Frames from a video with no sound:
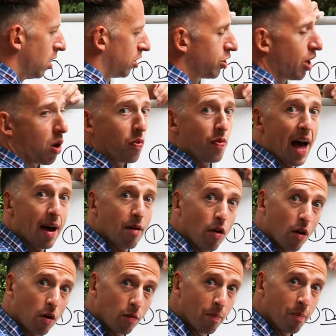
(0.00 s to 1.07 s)
So that
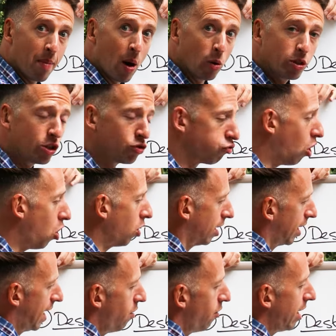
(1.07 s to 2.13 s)
melted
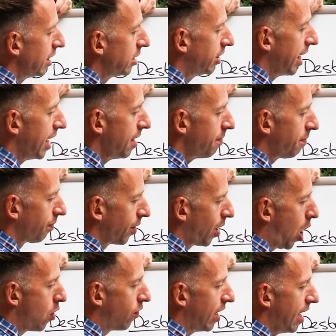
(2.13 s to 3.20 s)
rock, here it is here,
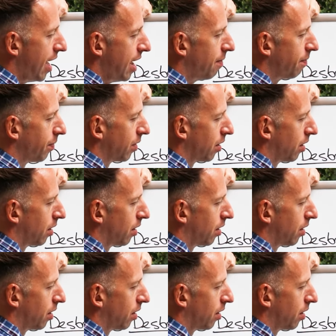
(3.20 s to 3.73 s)
over here,